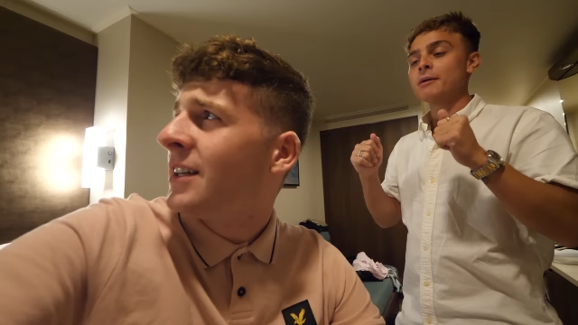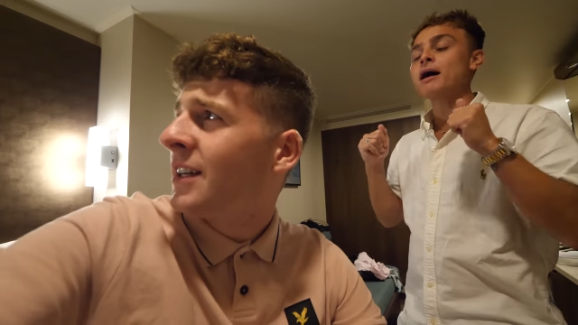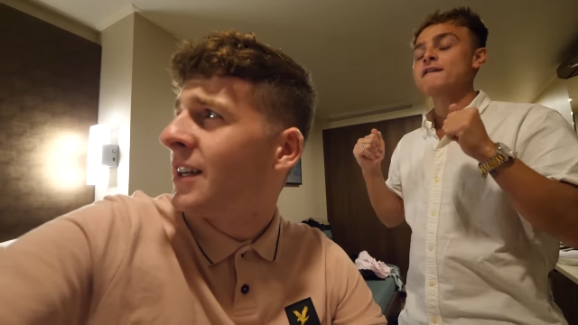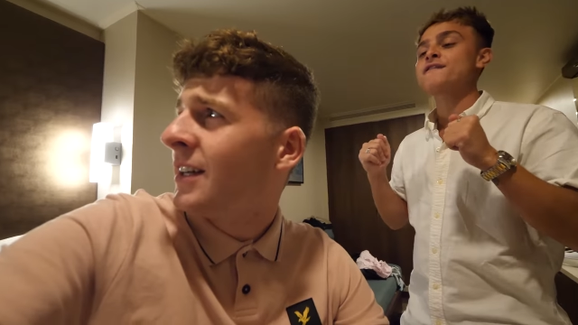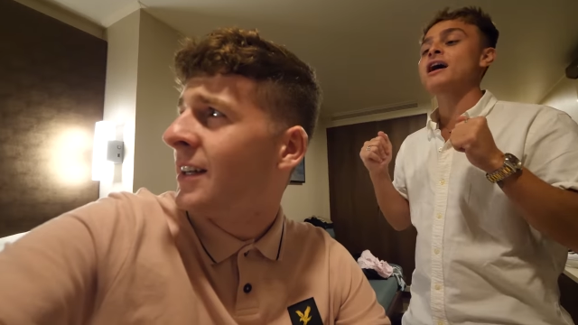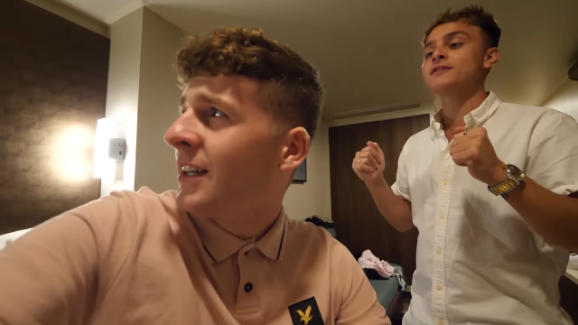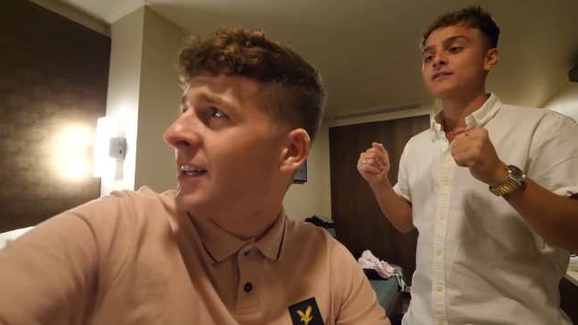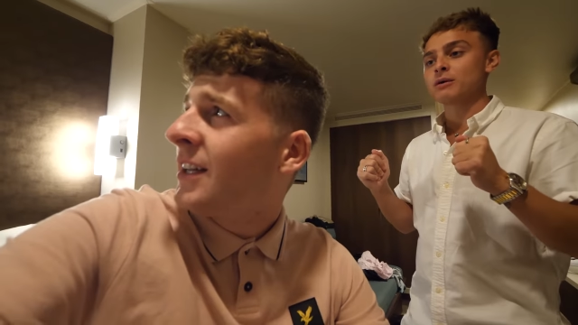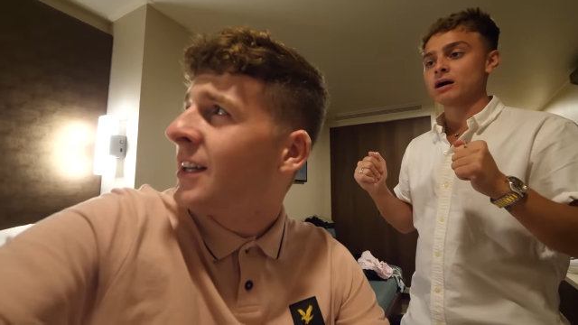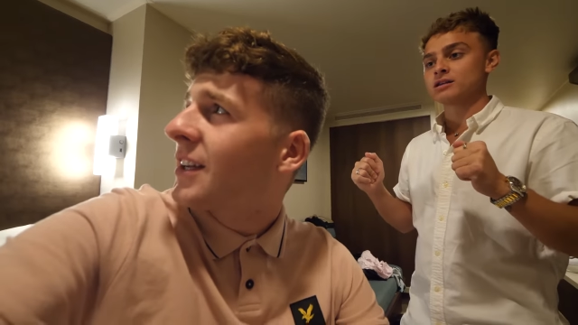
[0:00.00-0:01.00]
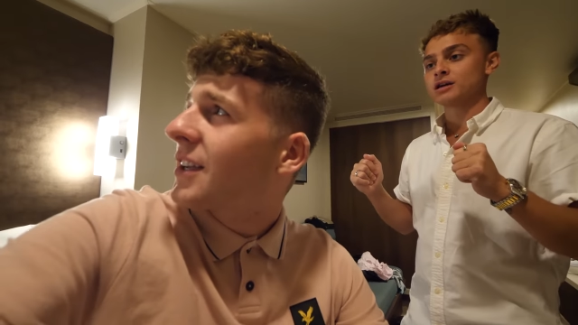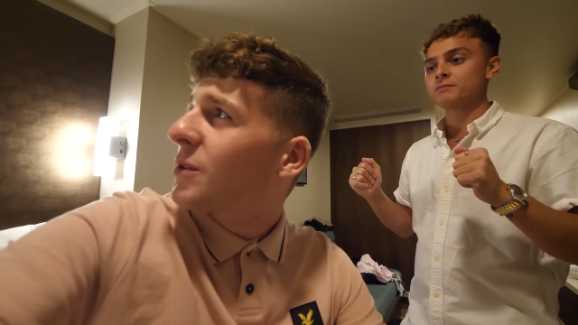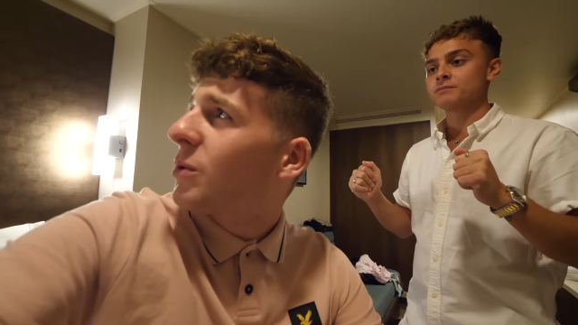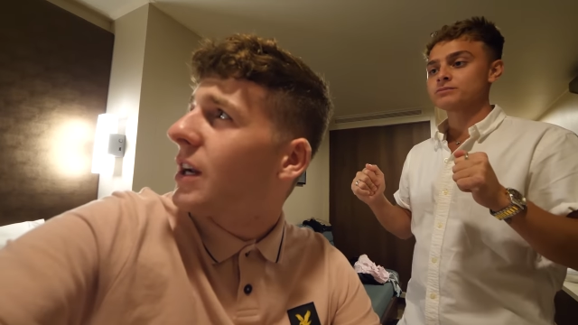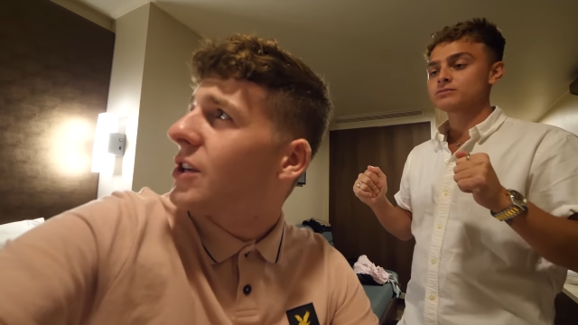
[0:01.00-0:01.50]
Speaker 1: I'm at five now, Adam.
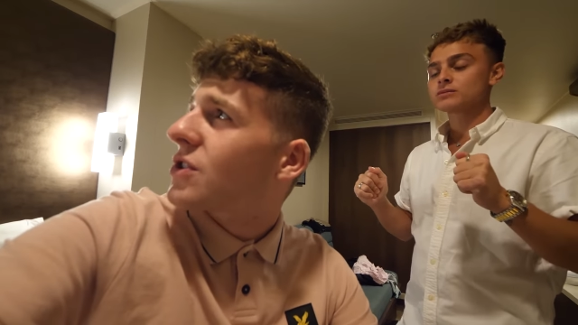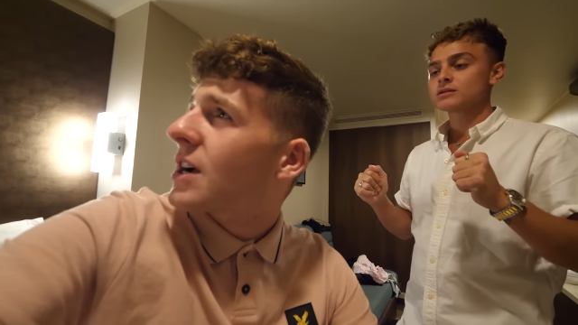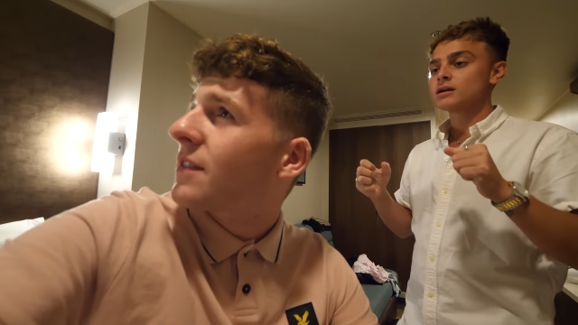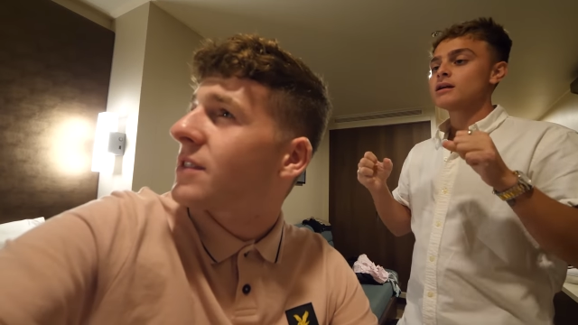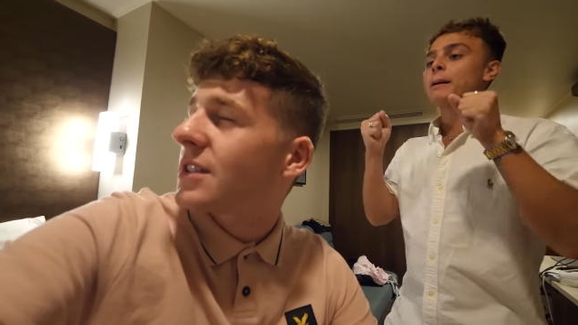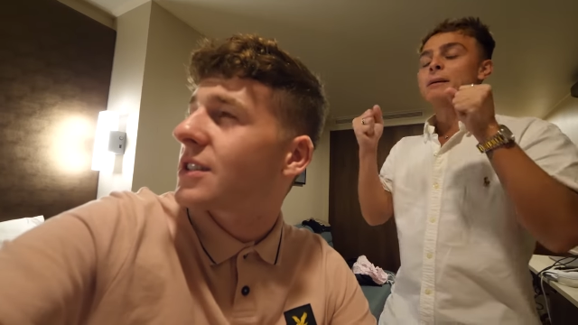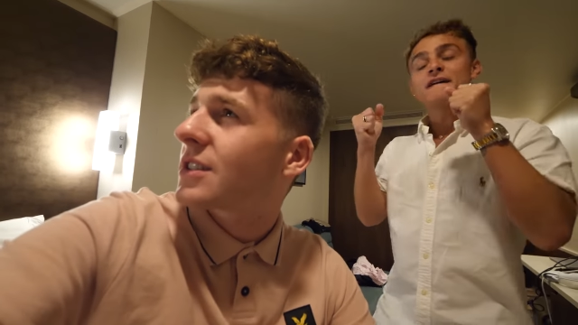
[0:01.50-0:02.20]
Quite a draft. I'm